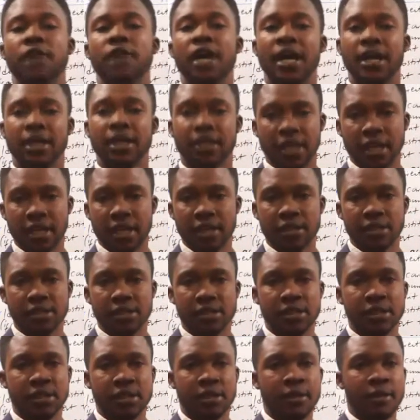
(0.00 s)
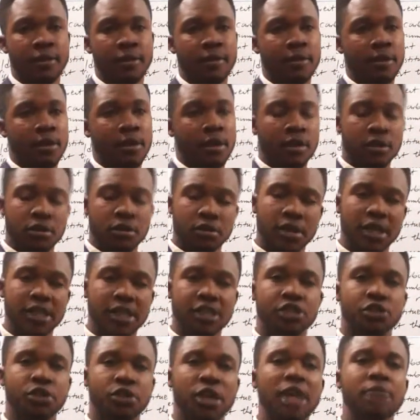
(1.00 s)
alkanes. You
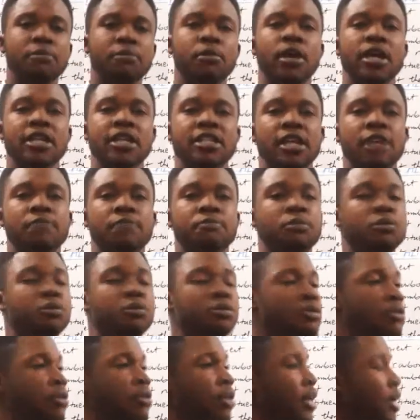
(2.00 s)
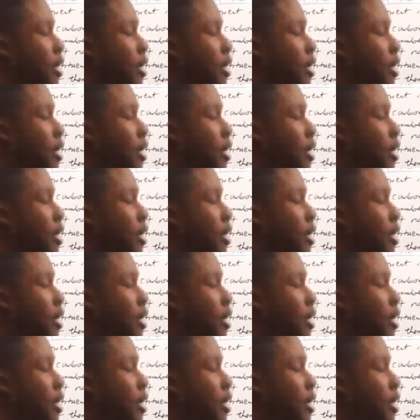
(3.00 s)
can try more examples,